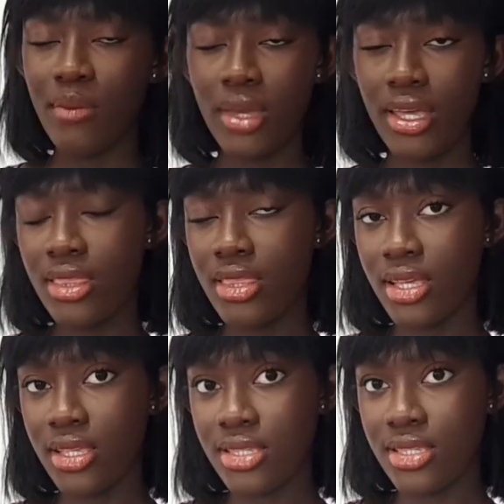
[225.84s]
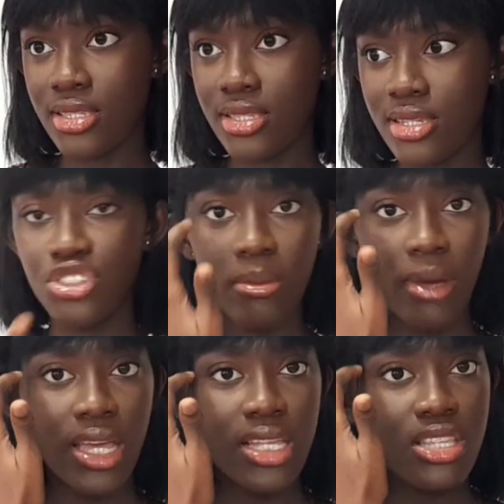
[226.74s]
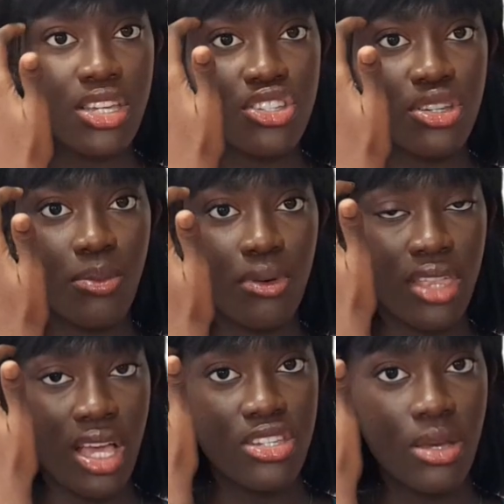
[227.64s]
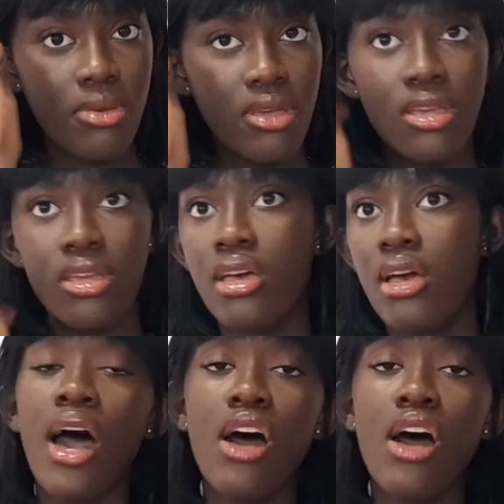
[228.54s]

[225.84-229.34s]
I made this during my internship with Ajabing.